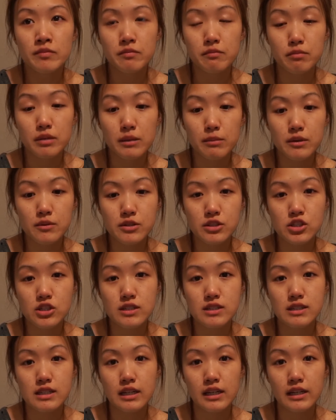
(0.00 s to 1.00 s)
BB was
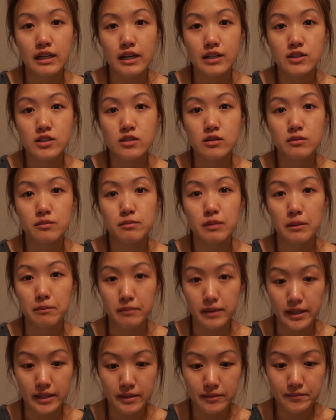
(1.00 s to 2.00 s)
just sitting next to
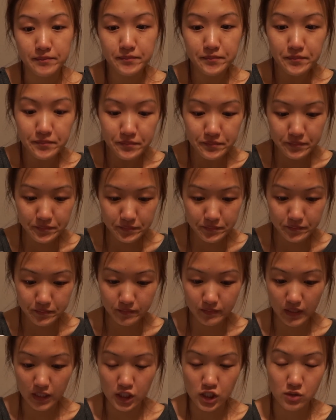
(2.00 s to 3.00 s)
BunBun,
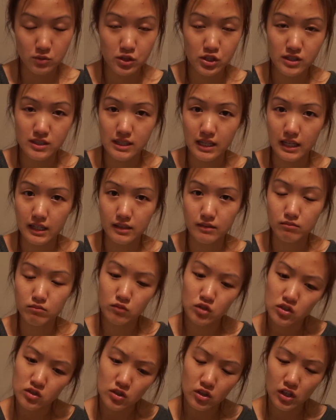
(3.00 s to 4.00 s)
and she was just like,
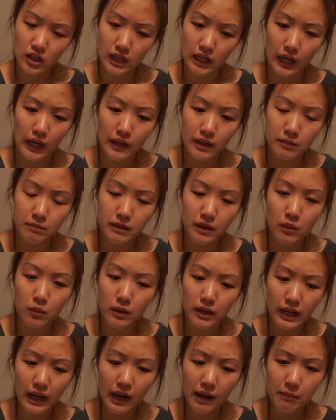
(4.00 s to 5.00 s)
just looking at him like,
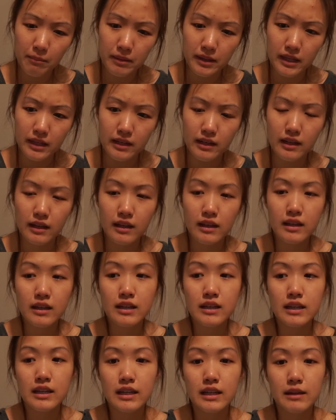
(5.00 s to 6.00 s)
what happened?
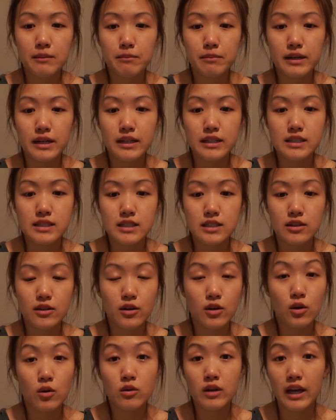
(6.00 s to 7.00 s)
But
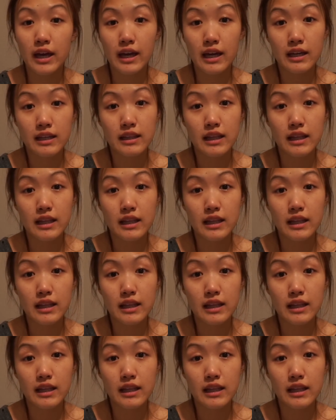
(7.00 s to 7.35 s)
they're okay.